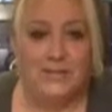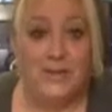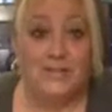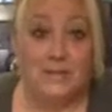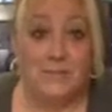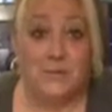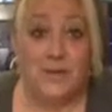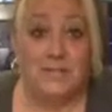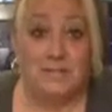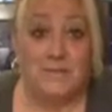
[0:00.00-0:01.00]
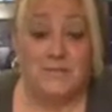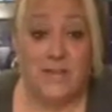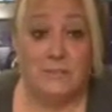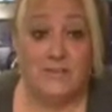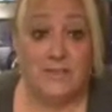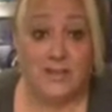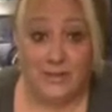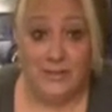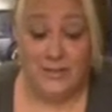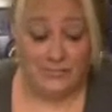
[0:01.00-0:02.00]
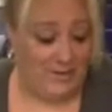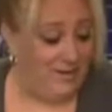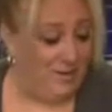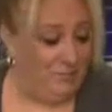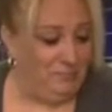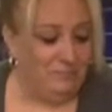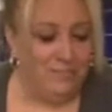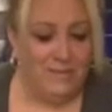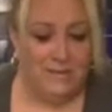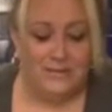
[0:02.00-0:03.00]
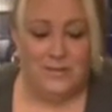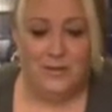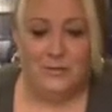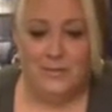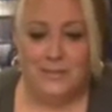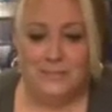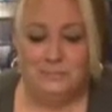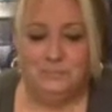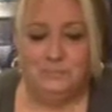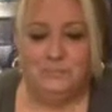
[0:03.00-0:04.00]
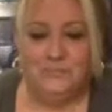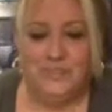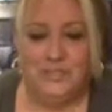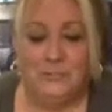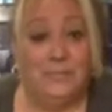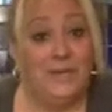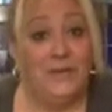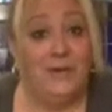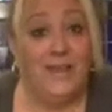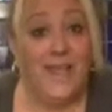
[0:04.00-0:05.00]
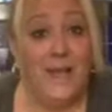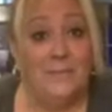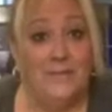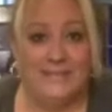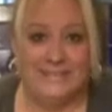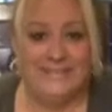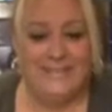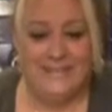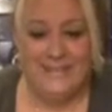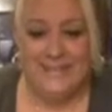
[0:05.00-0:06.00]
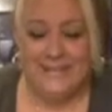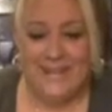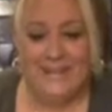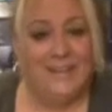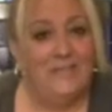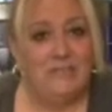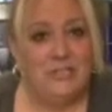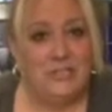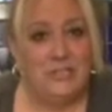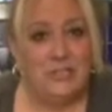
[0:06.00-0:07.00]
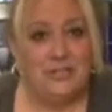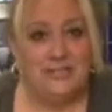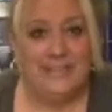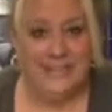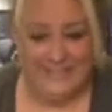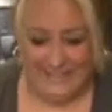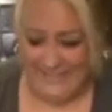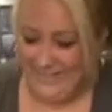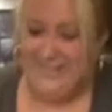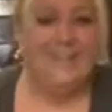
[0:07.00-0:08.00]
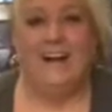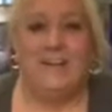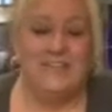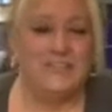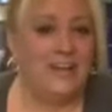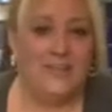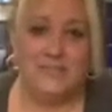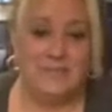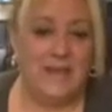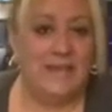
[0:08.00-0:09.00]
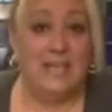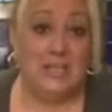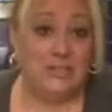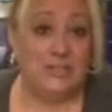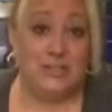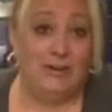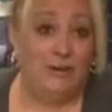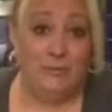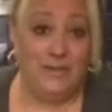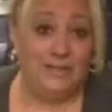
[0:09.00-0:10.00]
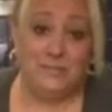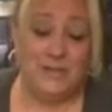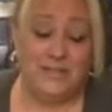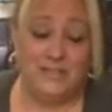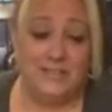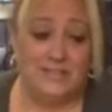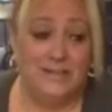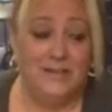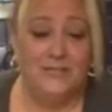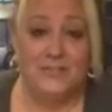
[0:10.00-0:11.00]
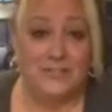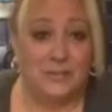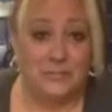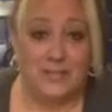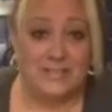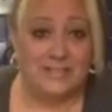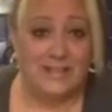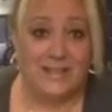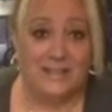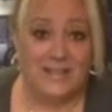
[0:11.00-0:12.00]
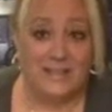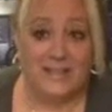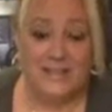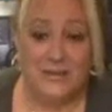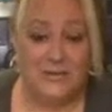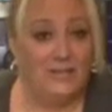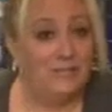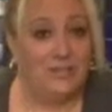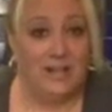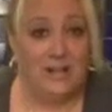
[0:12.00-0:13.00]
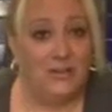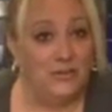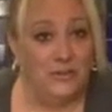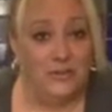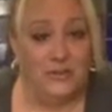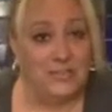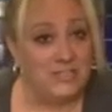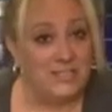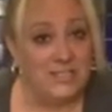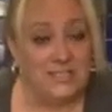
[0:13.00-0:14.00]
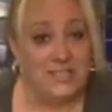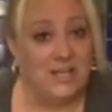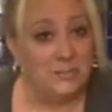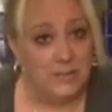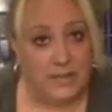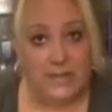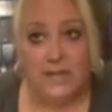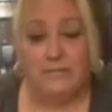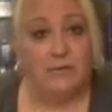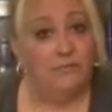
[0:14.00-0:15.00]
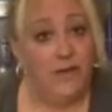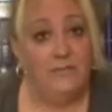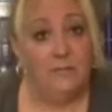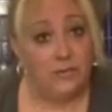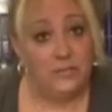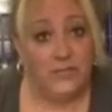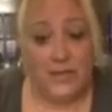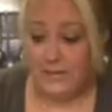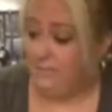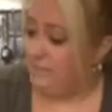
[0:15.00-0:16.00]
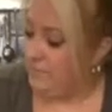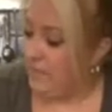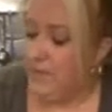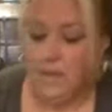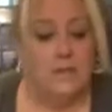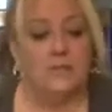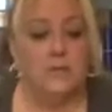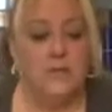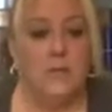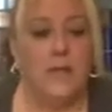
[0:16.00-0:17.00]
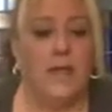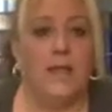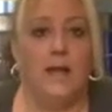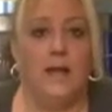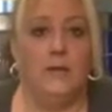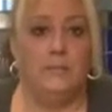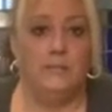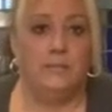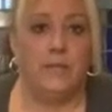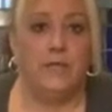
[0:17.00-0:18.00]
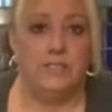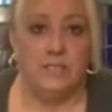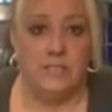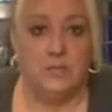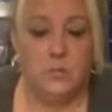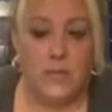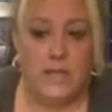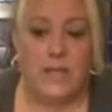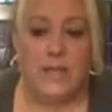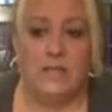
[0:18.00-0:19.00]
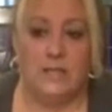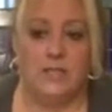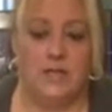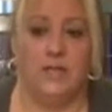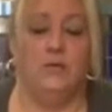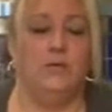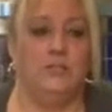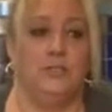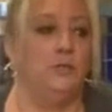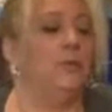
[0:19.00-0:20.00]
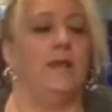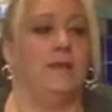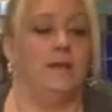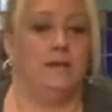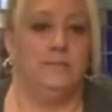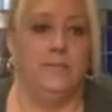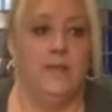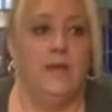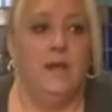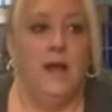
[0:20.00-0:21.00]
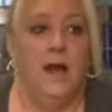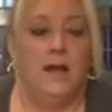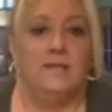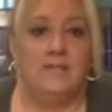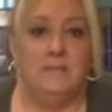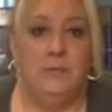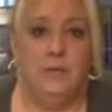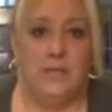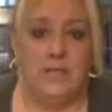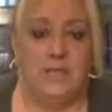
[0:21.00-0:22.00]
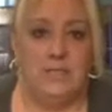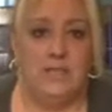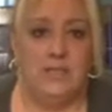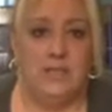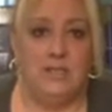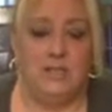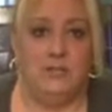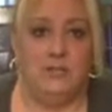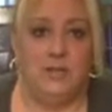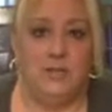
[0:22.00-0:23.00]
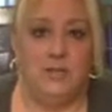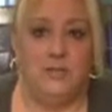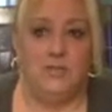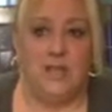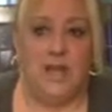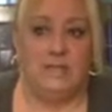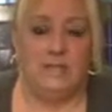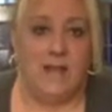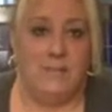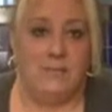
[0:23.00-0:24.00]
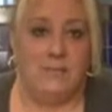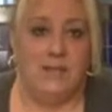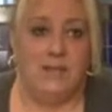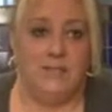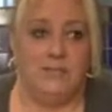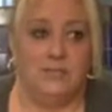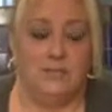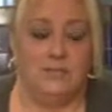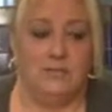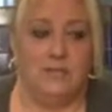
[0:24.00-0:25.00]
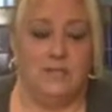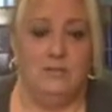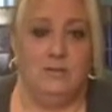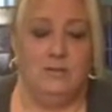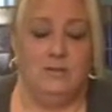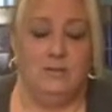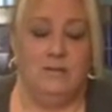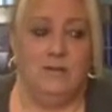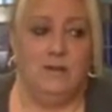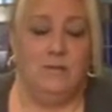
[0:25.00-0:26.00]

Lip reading: crazy. I'm surprised I'm even able to get on here right now. So, but here I am at 11-ish. I'm just gonna have to make ish always, because for some reason lately, 11 o'clock on the nose just doesn't cut it, but like 11:05 works fine. So anyway, because it's the weekend, I thought I would do like a simple, easy thing that you can use as an appetizer, that you can,